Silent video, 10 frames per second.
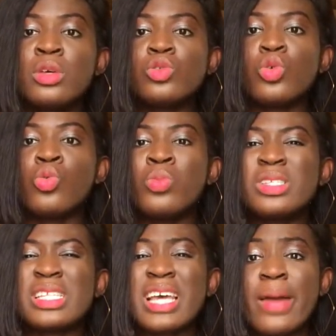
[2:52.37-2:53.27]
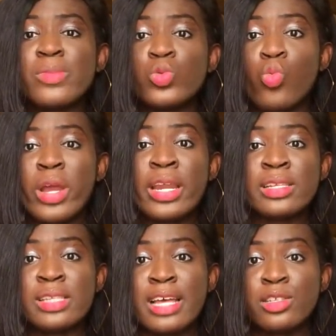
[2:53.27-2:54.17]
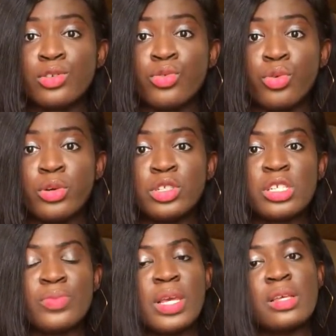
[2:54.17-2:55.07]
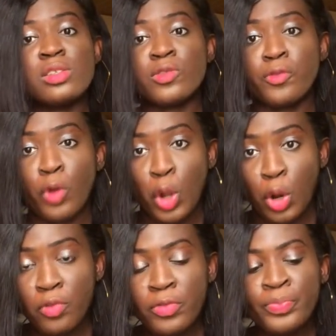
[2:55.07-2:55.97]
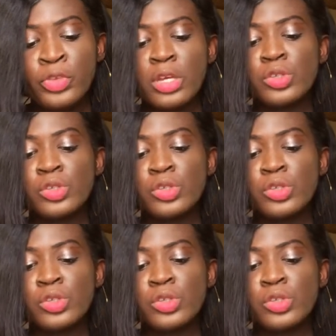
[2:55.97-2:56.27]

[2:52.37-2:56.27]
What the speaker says: so most of the times when it starts to grow, it just begins to fall off.